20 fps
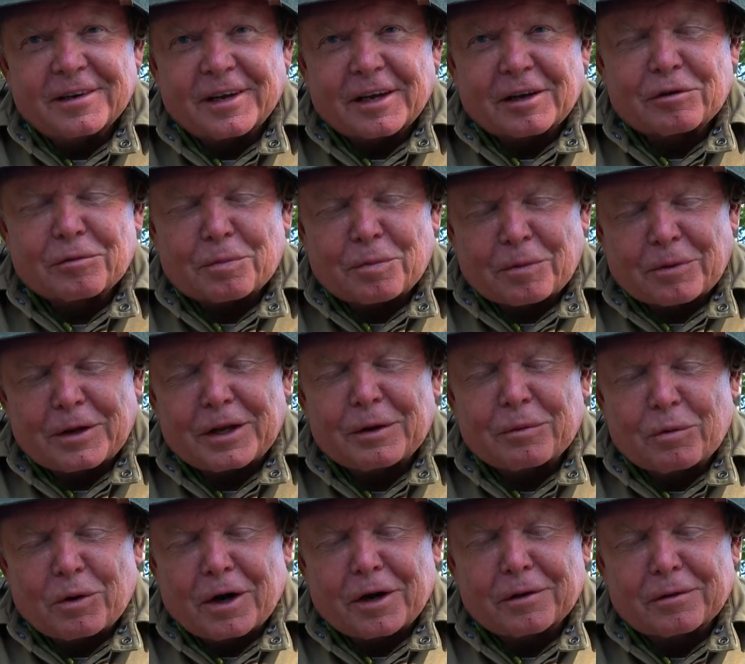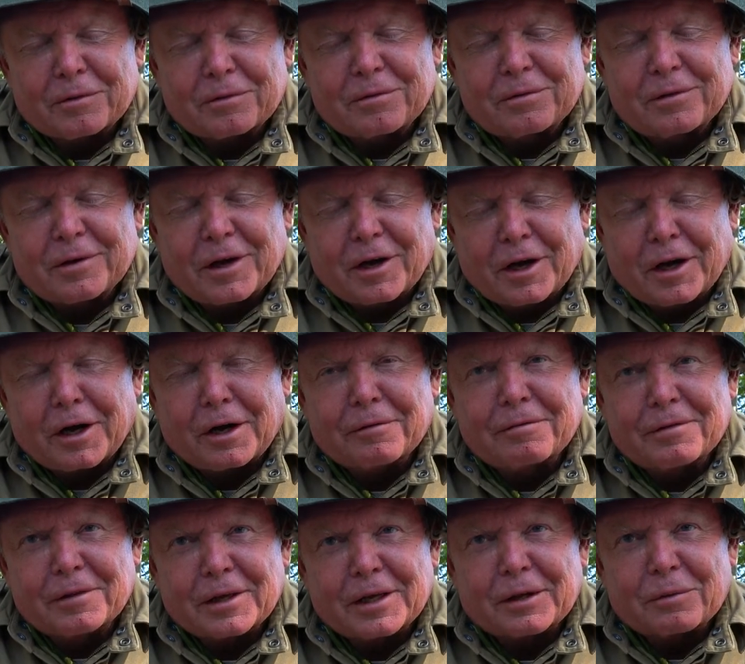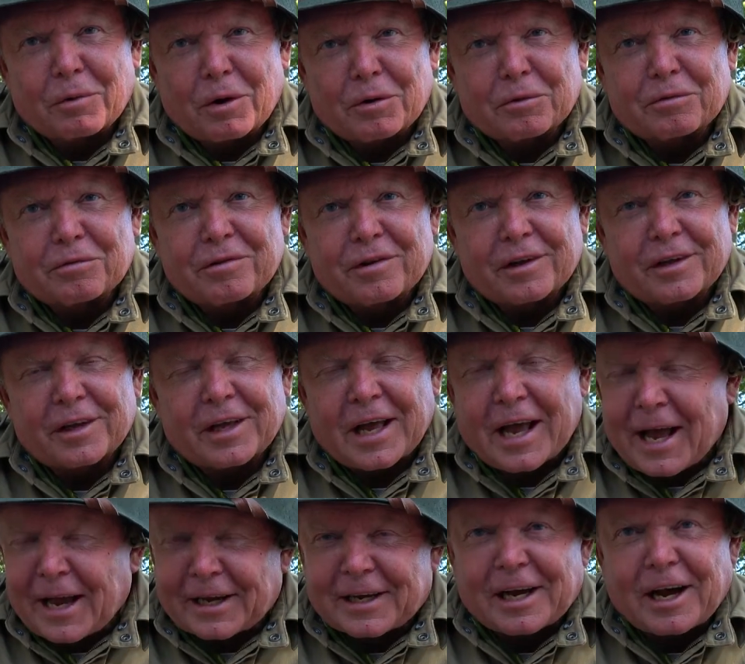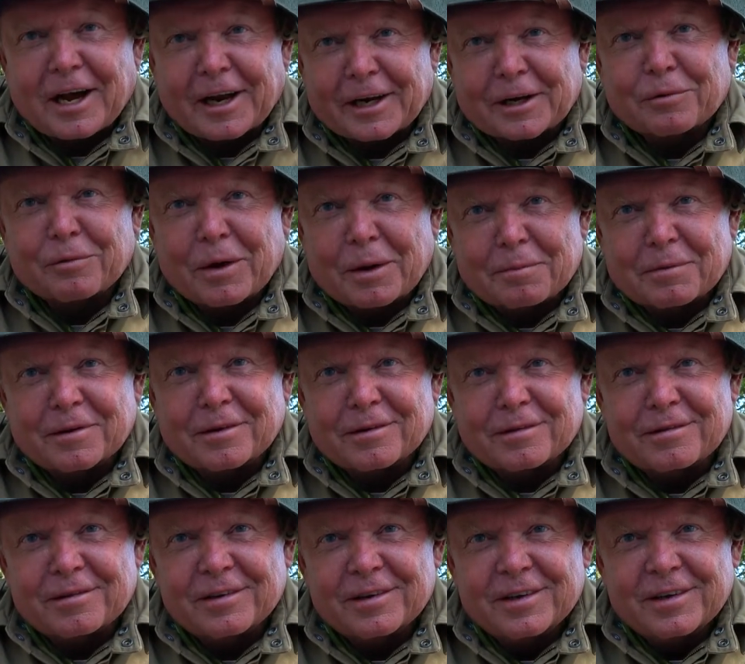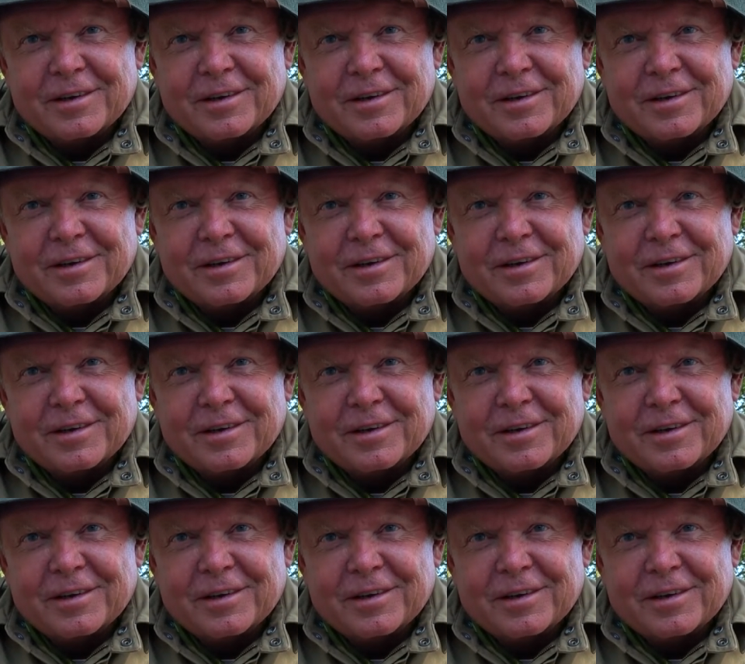as one of the most iconic weapons